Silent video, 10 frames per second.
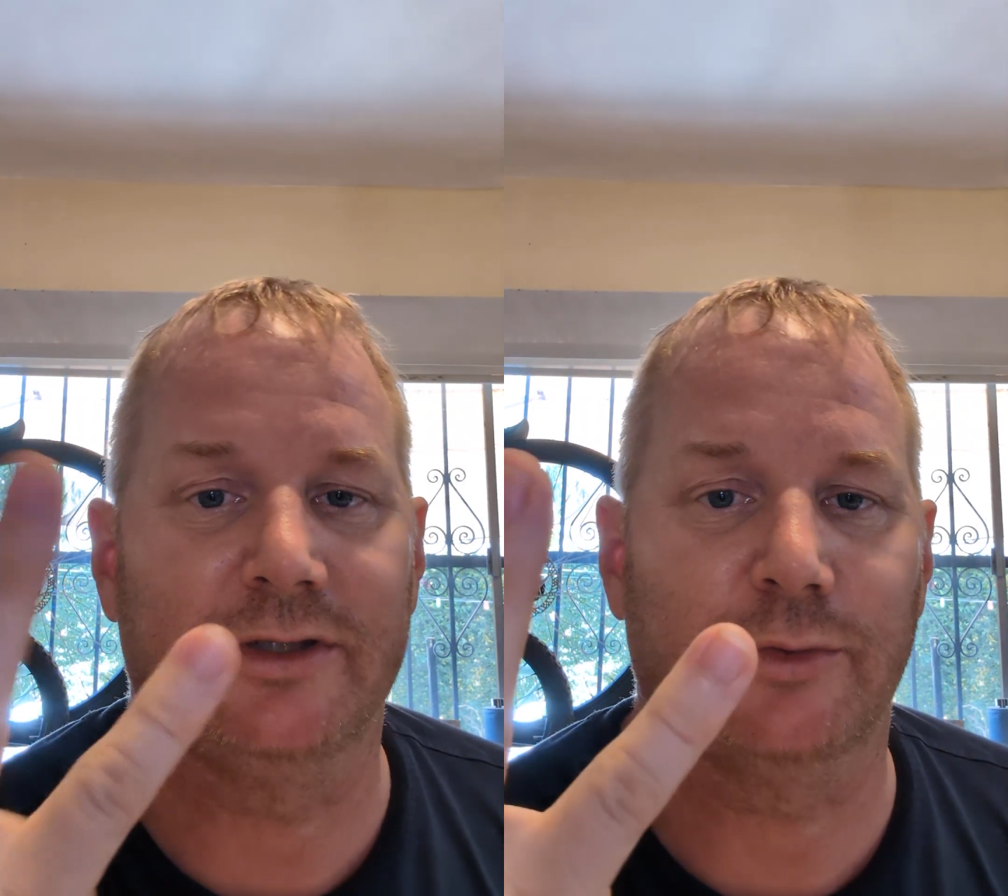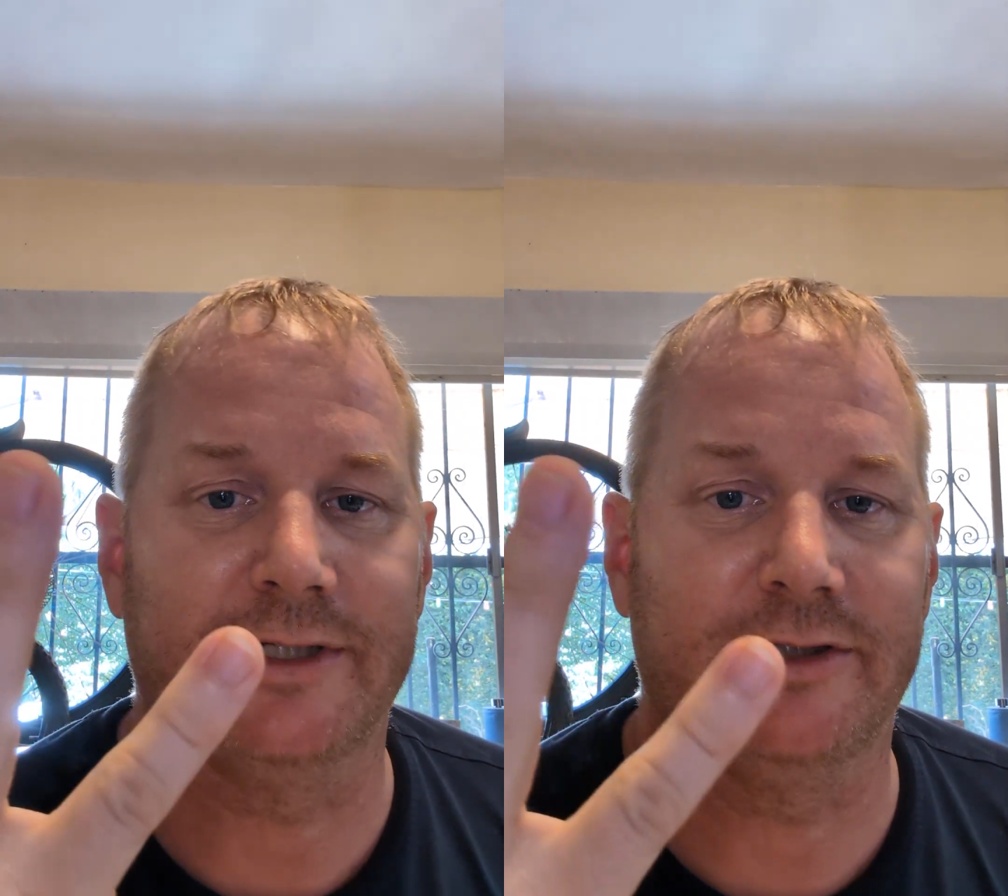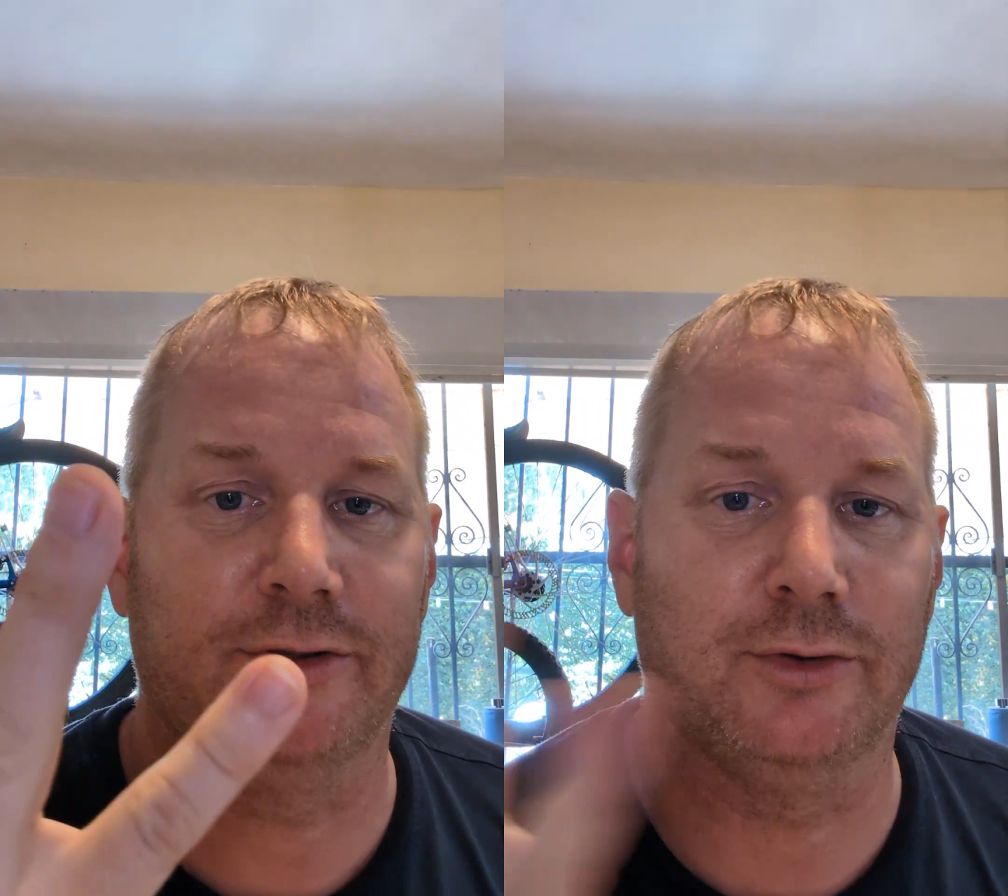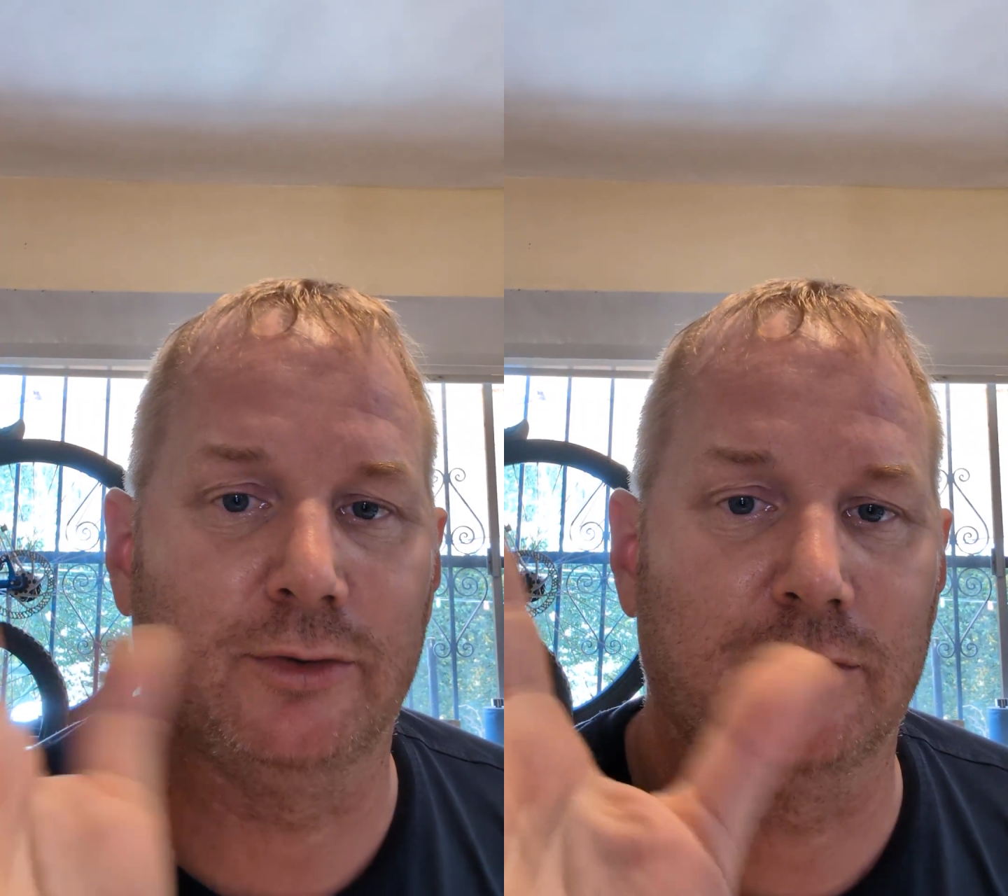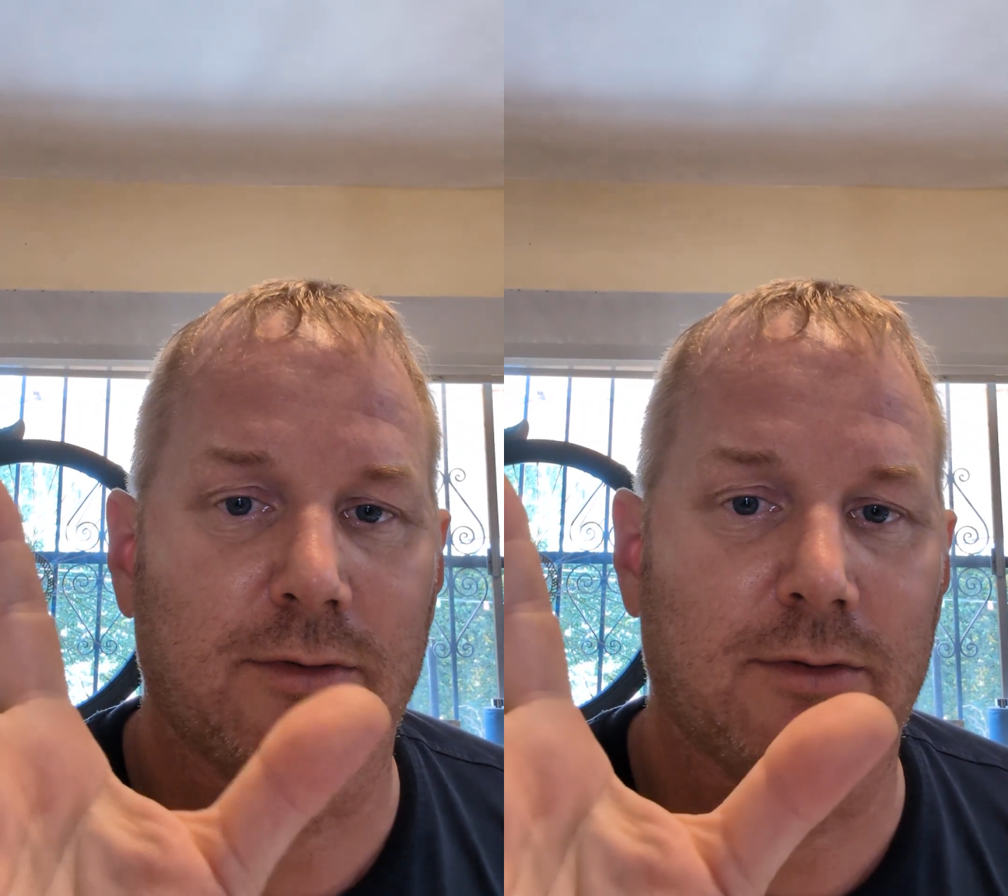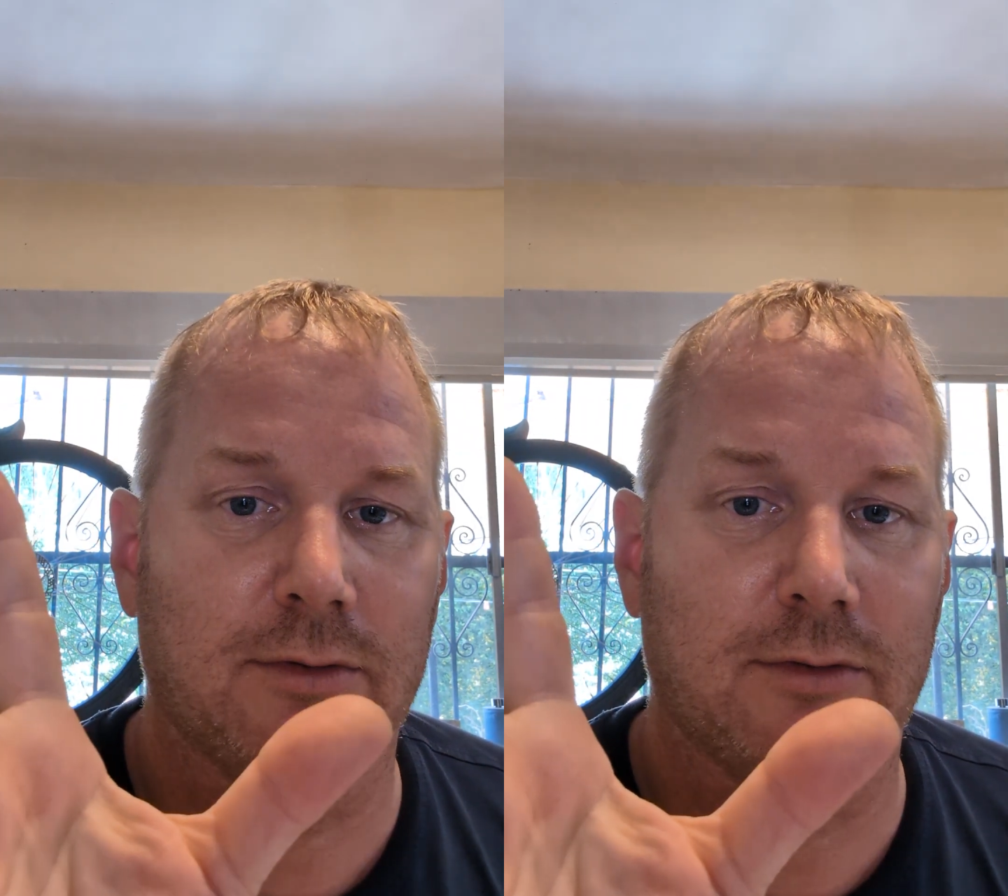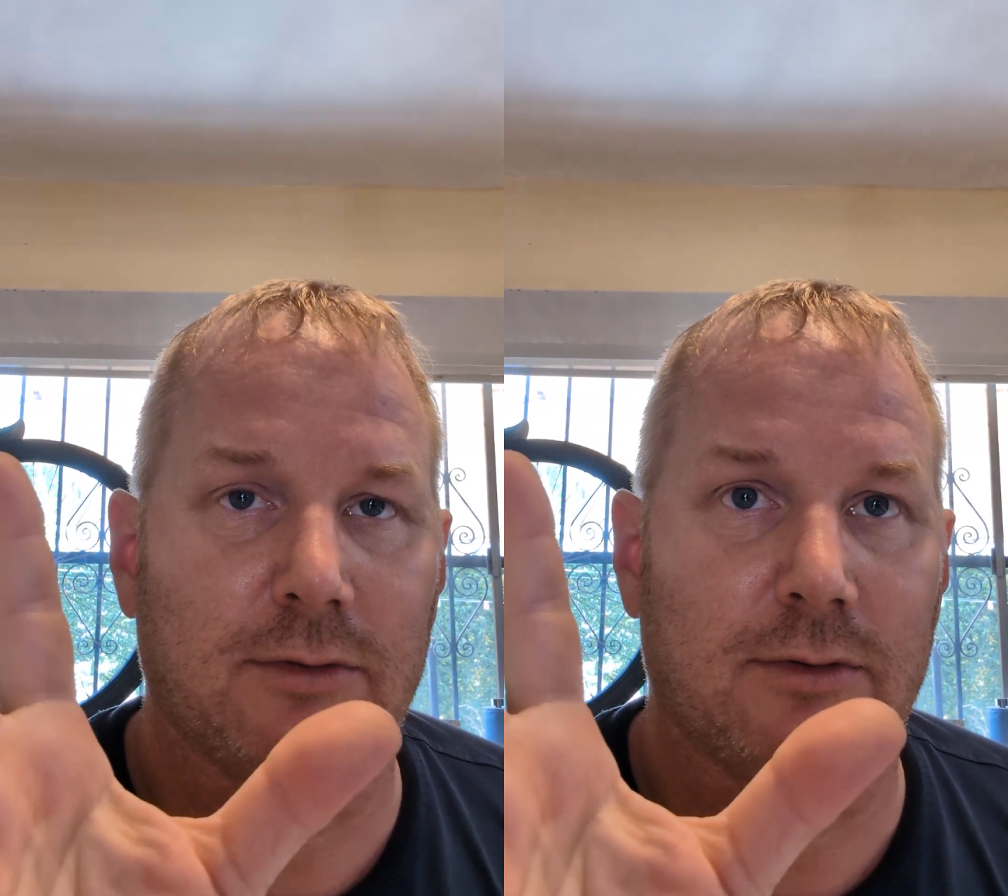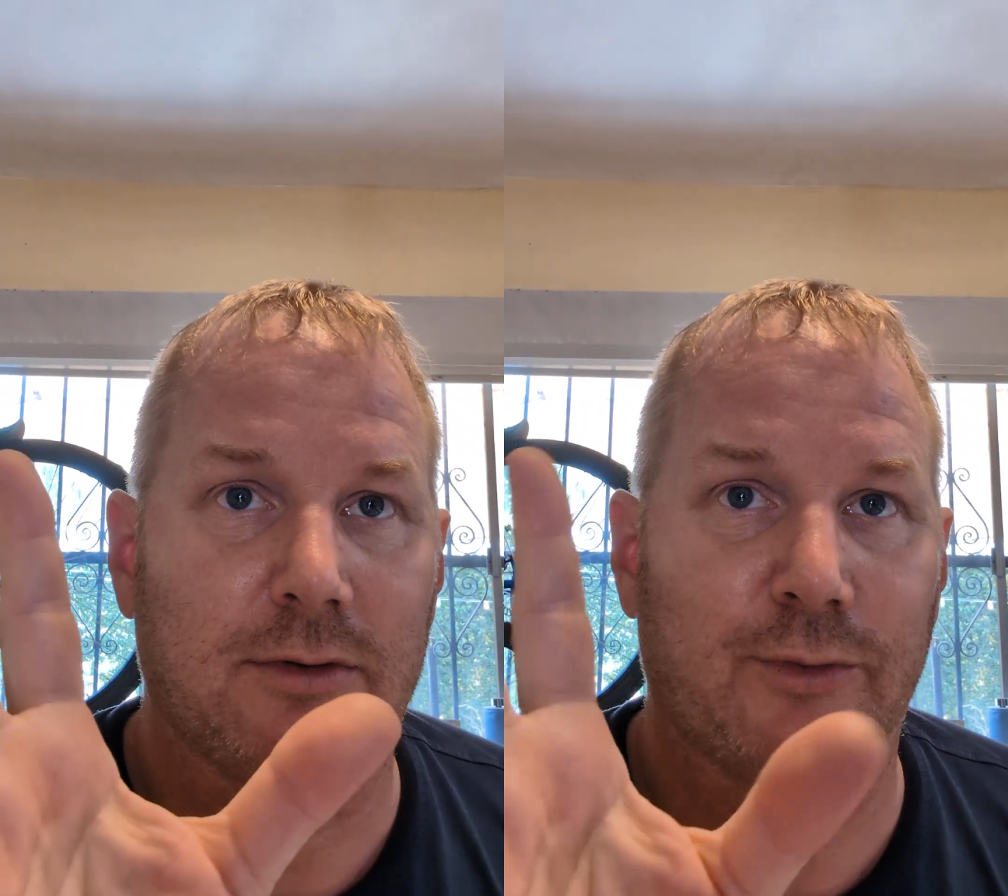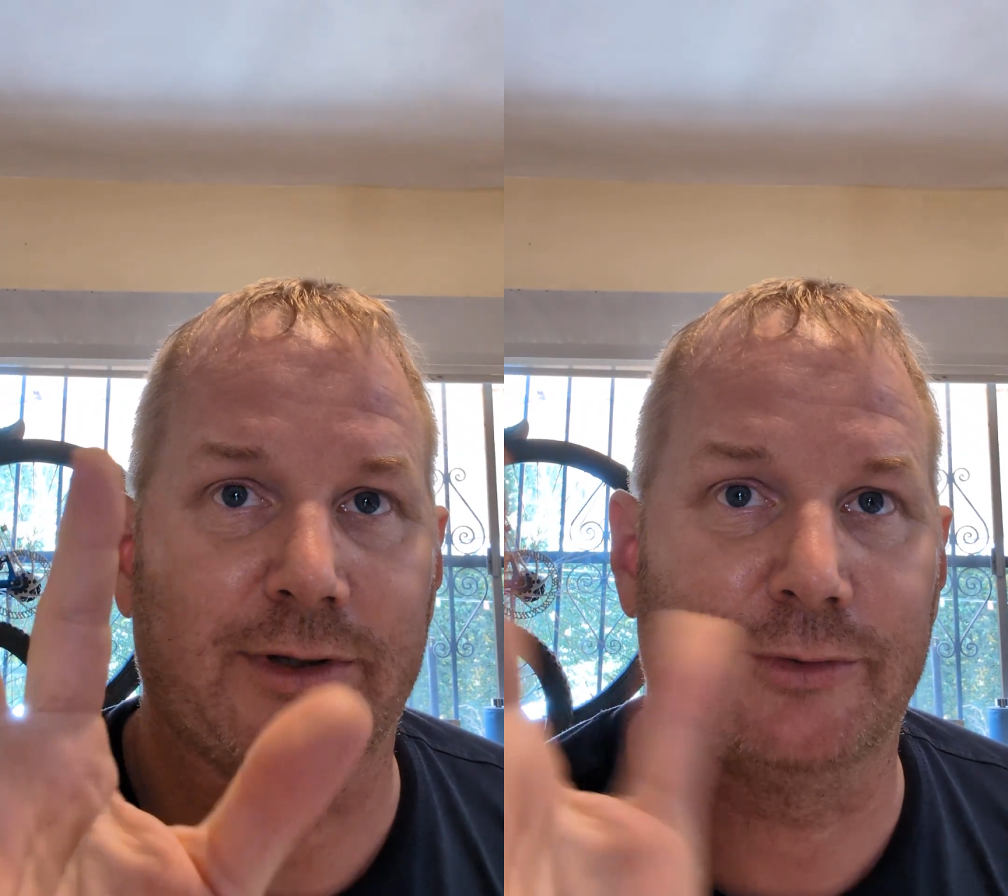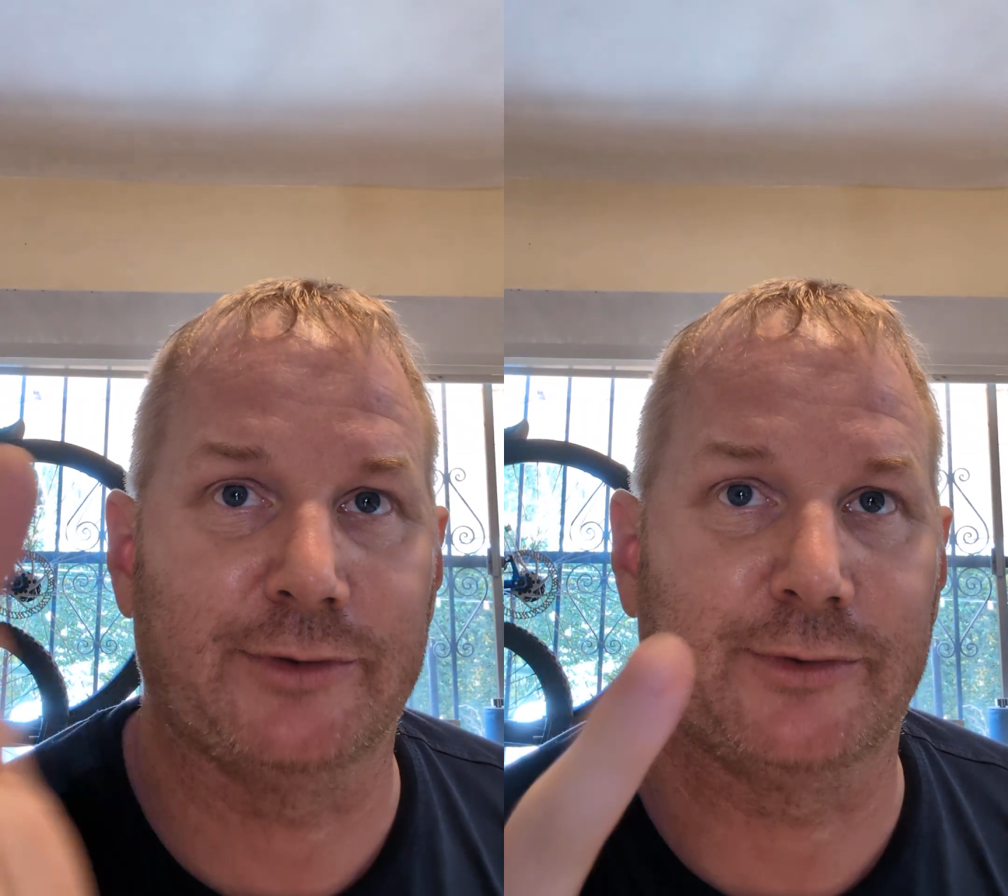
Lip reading: 22, 23,